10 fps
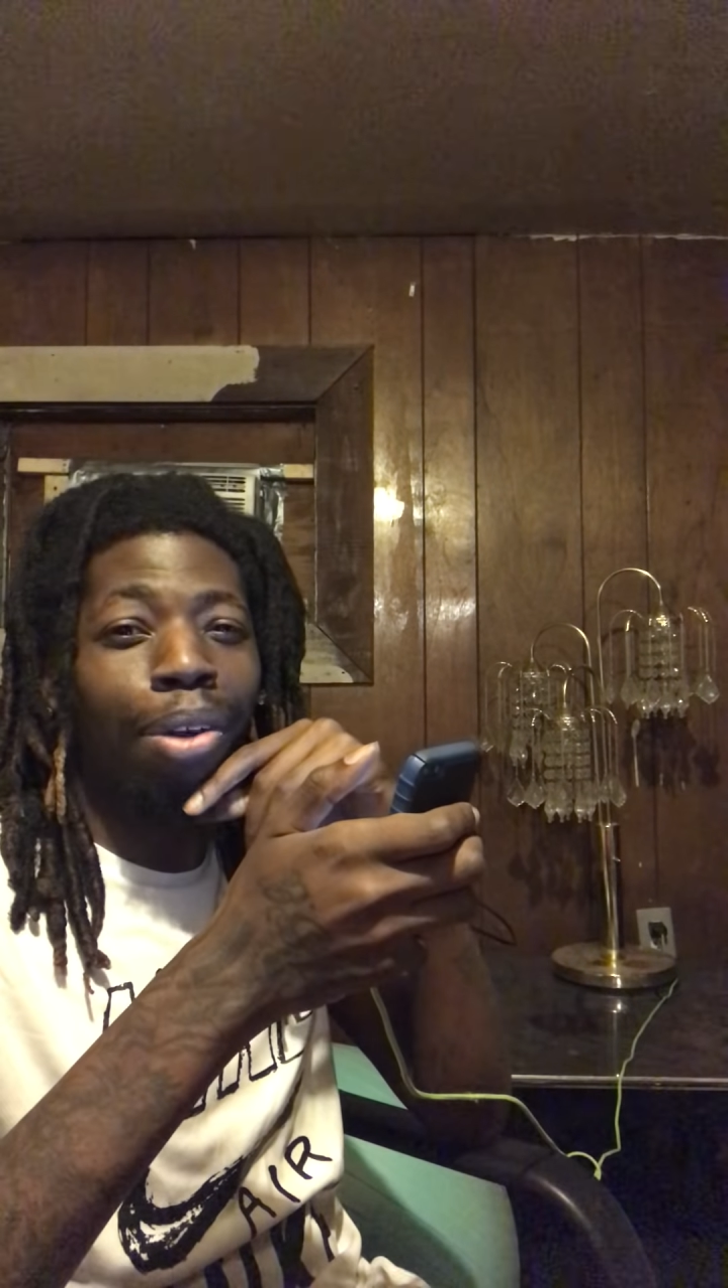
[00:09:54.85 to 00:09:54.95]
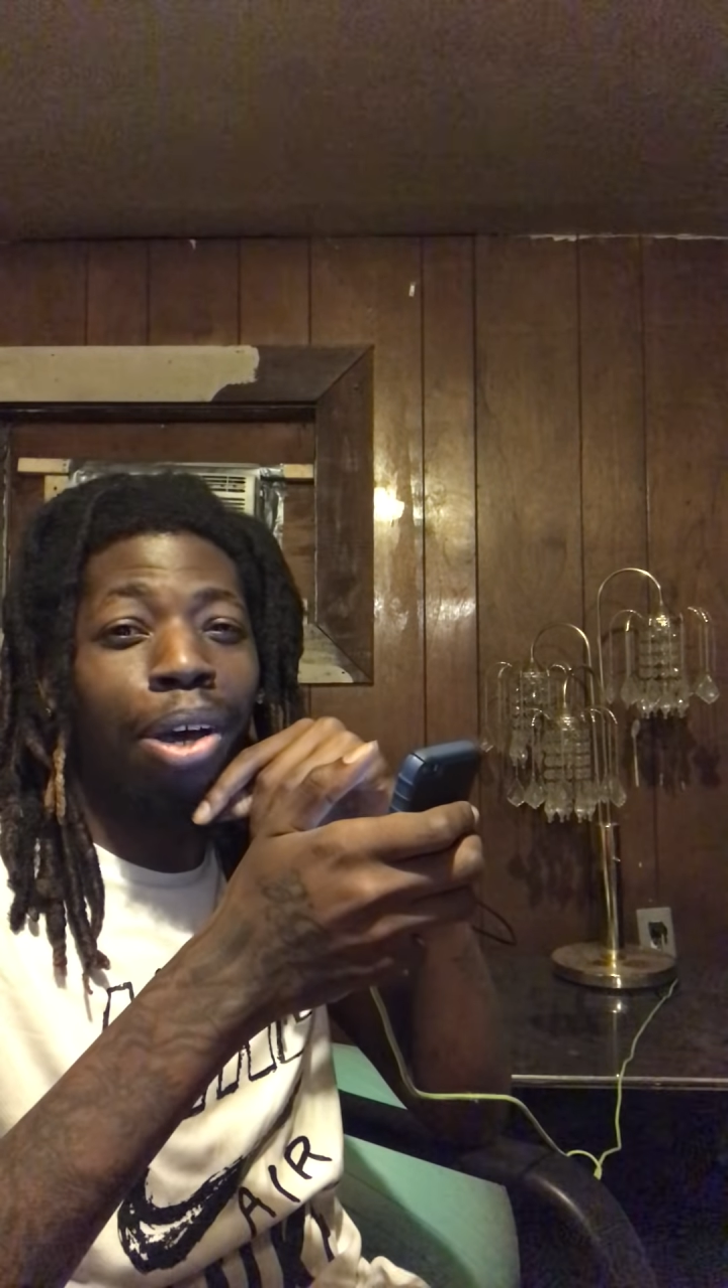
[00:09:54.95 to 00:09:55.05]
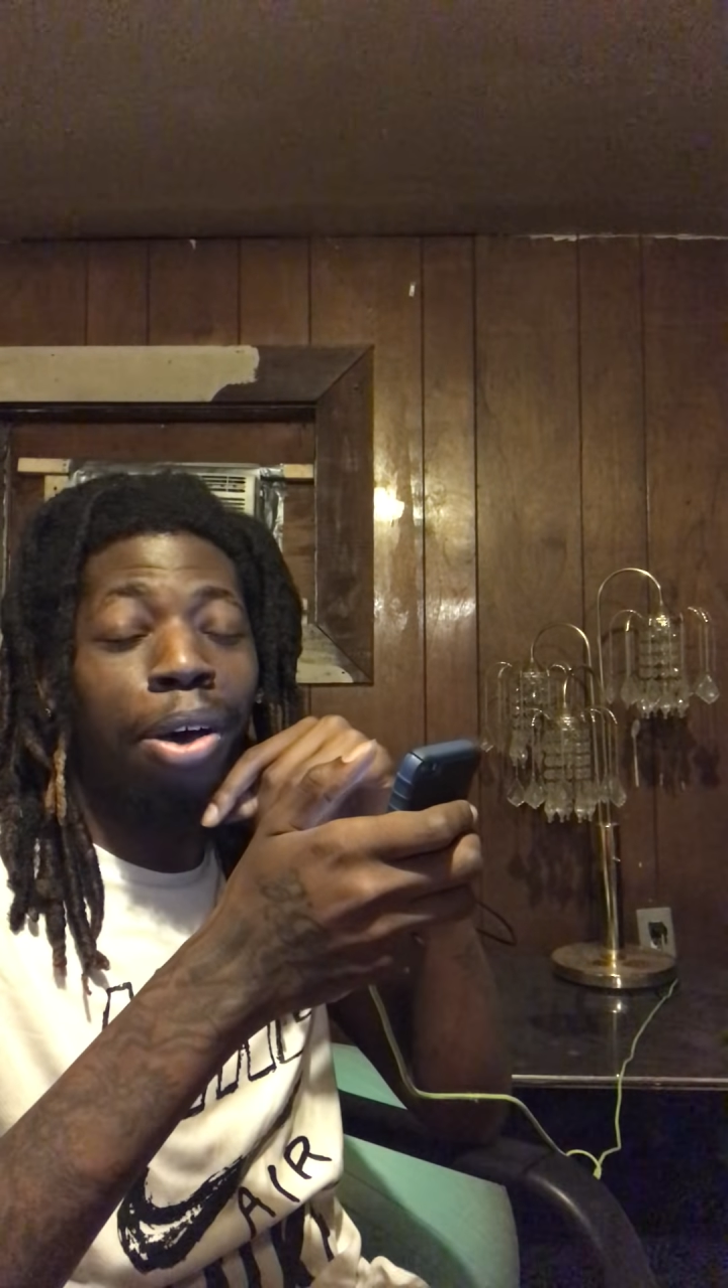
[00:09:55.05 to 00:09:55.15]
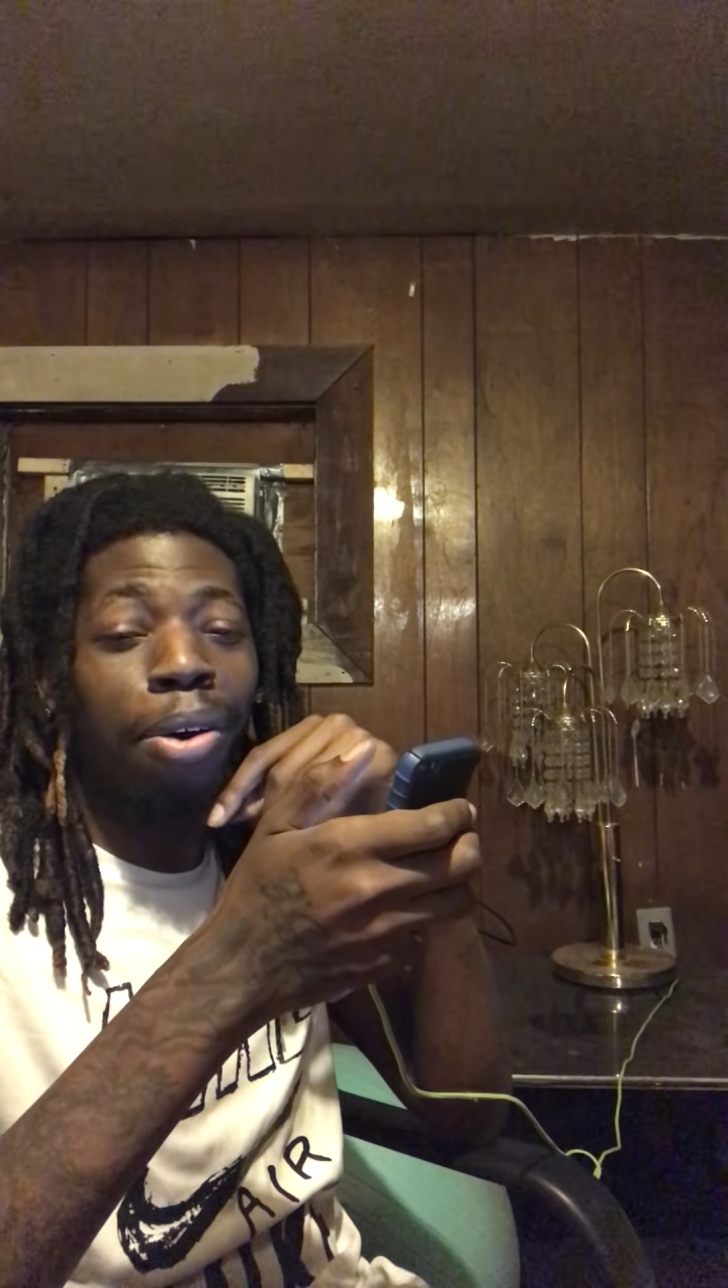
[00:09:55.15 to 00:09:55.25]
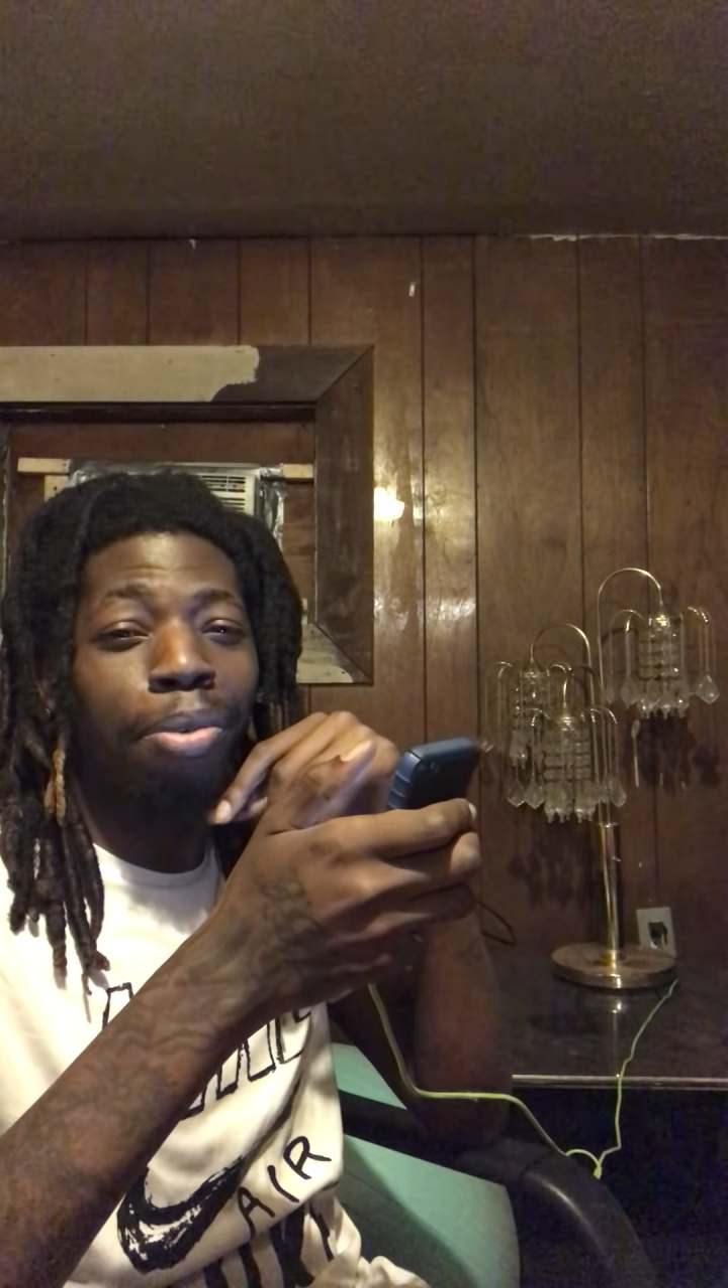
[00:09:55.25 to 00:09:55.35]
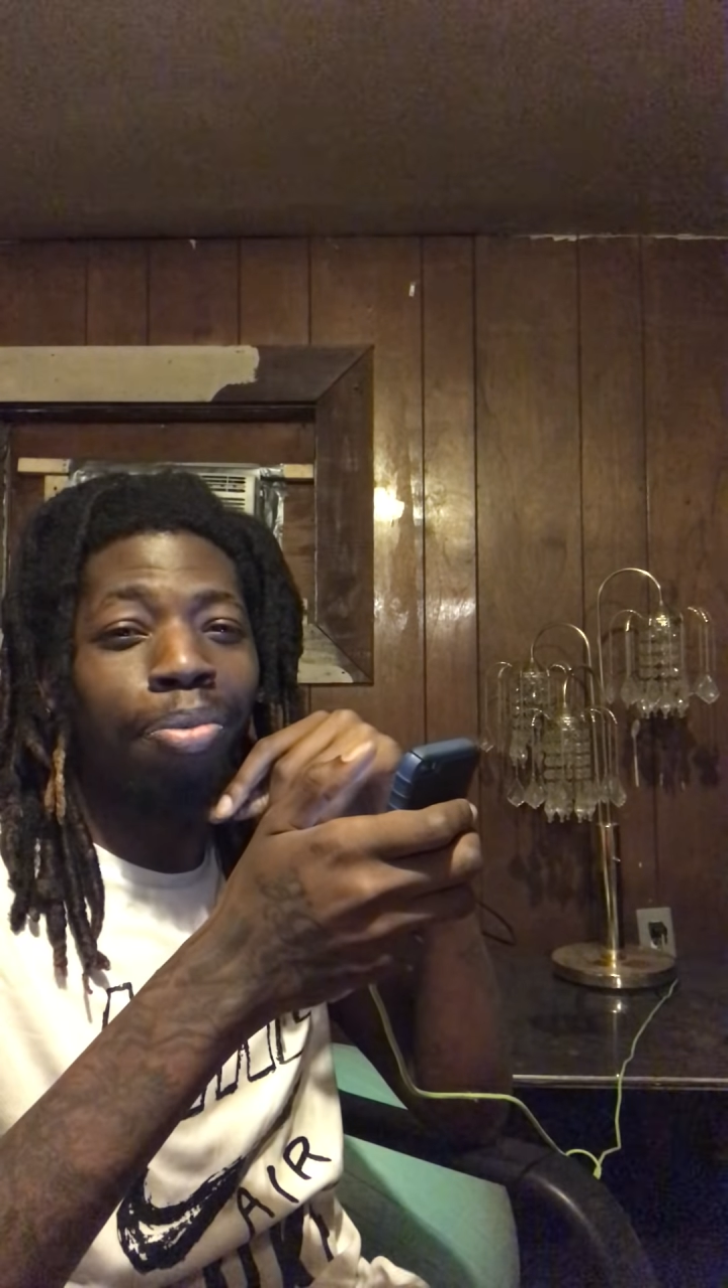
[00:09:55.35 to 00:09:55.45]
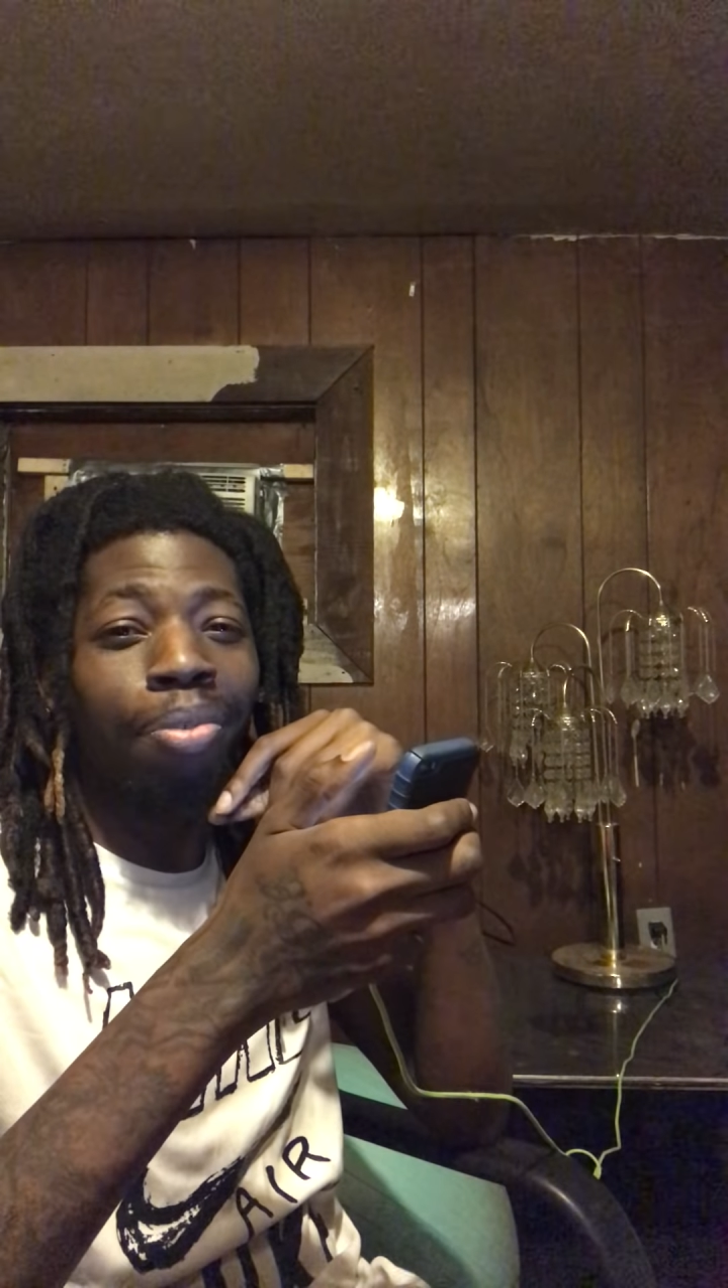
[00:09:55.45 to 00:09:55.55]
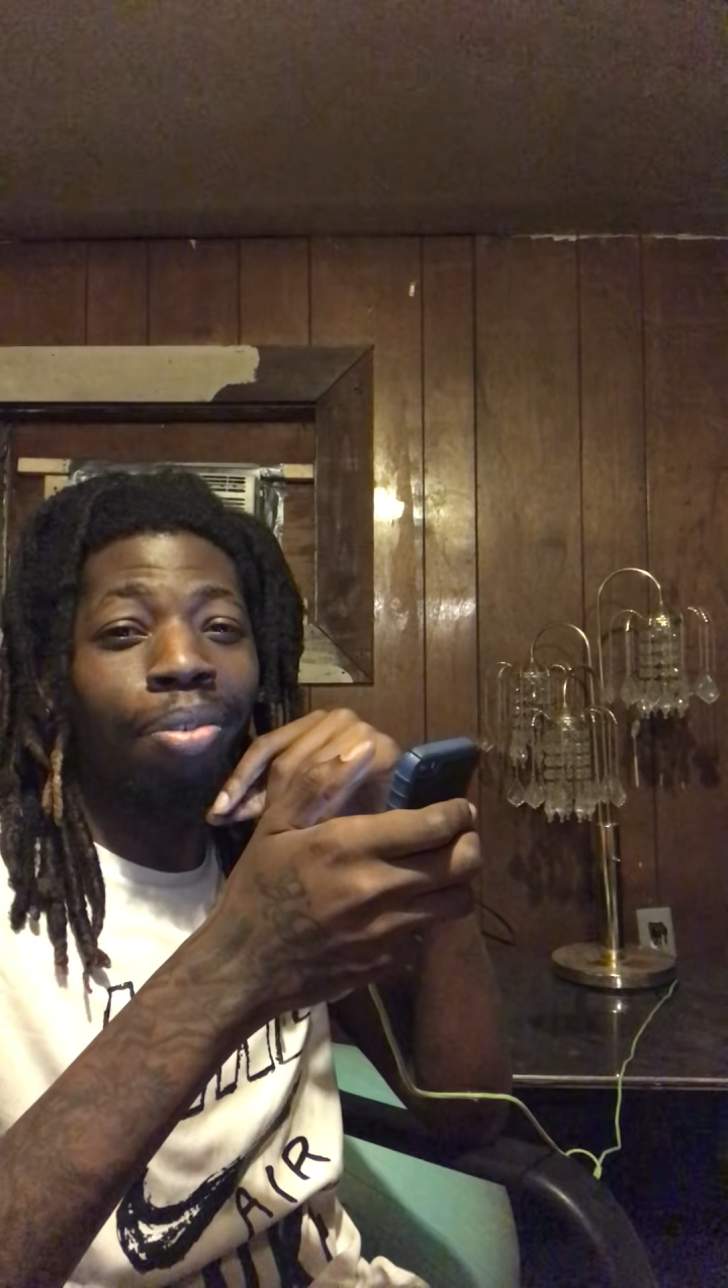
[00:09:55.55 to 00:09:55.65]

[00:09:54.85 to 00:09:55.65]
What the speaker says: know.